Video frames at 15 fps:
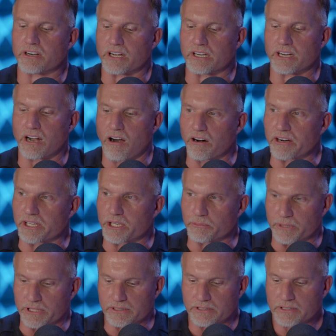an
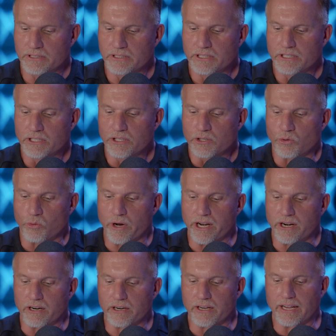argument
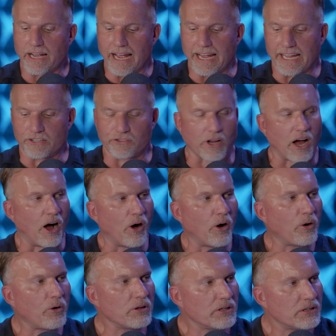where it's
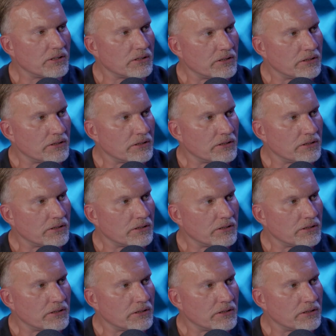all